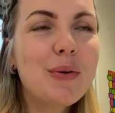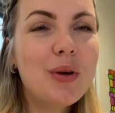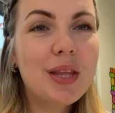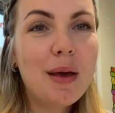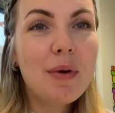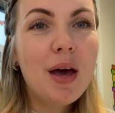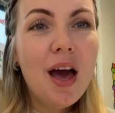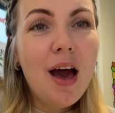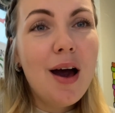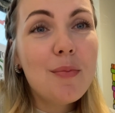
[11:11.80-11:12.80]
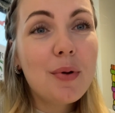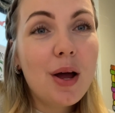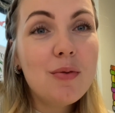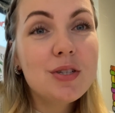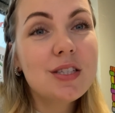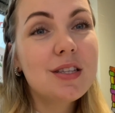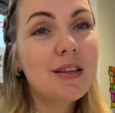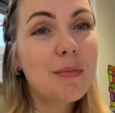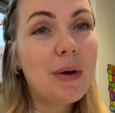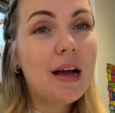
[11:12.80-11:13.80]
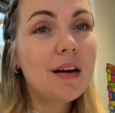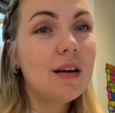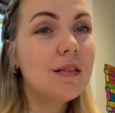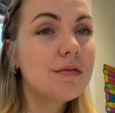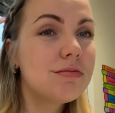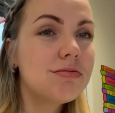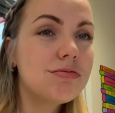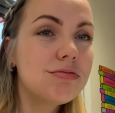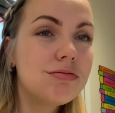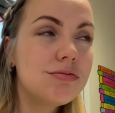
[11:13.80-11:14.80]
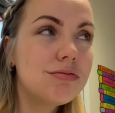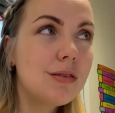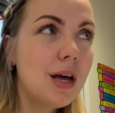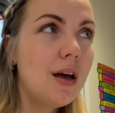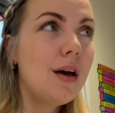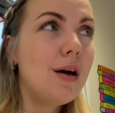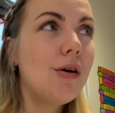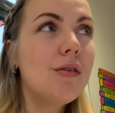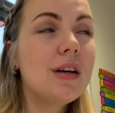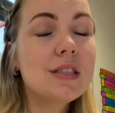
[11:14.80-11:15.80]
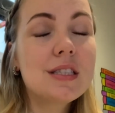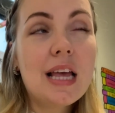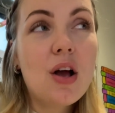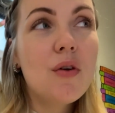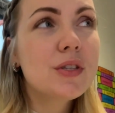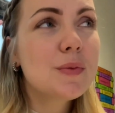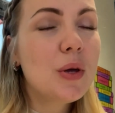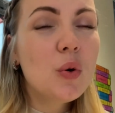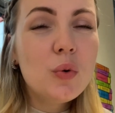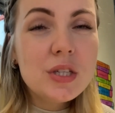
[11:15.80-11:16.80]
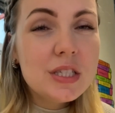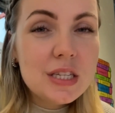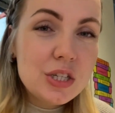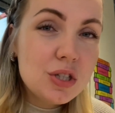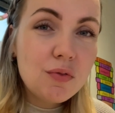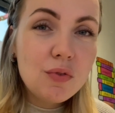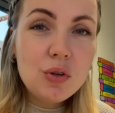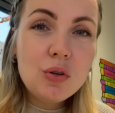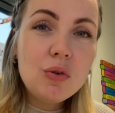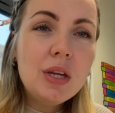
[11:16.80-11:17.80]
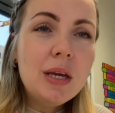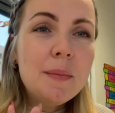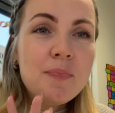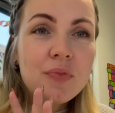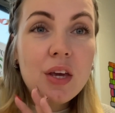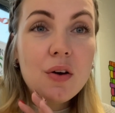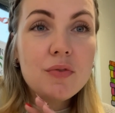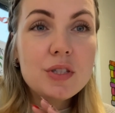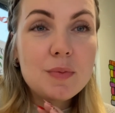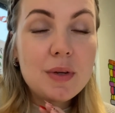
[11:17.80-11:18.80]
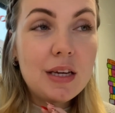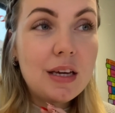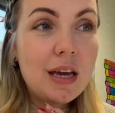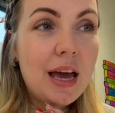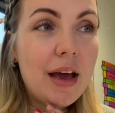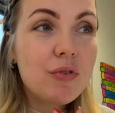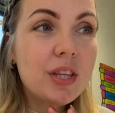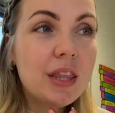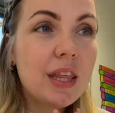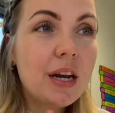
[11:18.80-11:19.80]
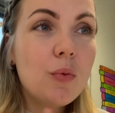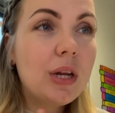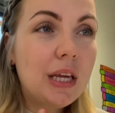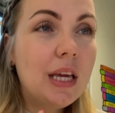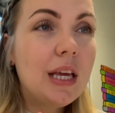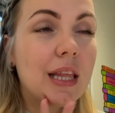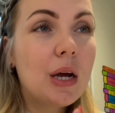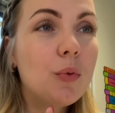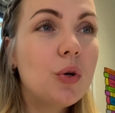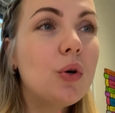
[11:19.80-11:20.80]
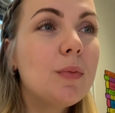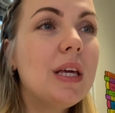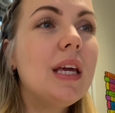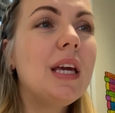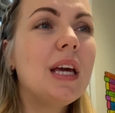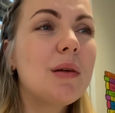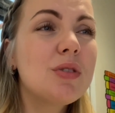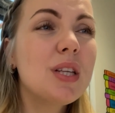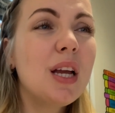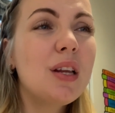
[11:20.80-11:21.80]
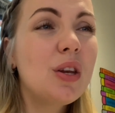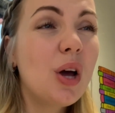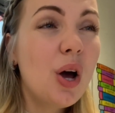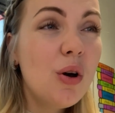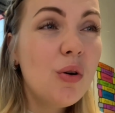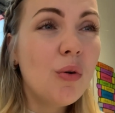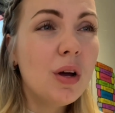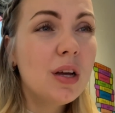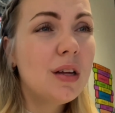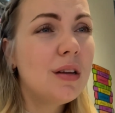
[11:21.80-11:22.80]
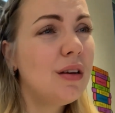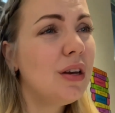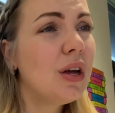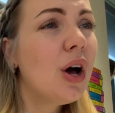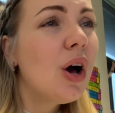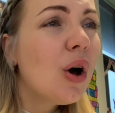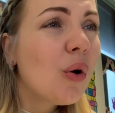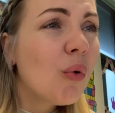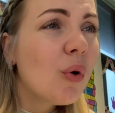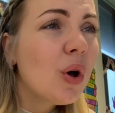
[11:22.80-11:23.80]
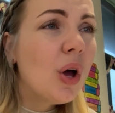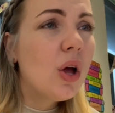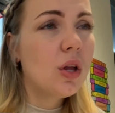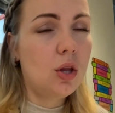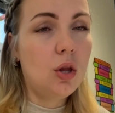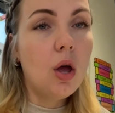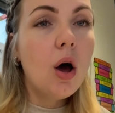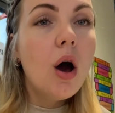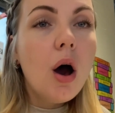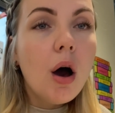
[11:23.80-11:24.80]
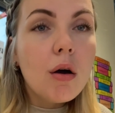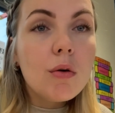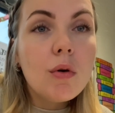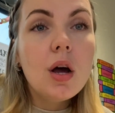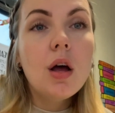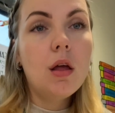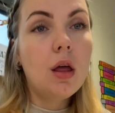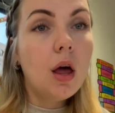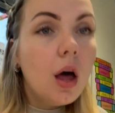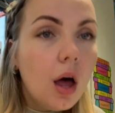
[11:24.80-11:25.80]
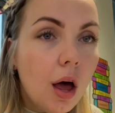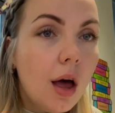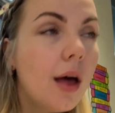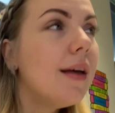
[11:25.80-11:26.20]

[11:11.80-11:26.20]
with him. But I was just at the back like, Oof. and Sang offers me all this delicious food. He offers me everything that I want to eat that I would normally eat. And I'm just like, no, no, no, uh.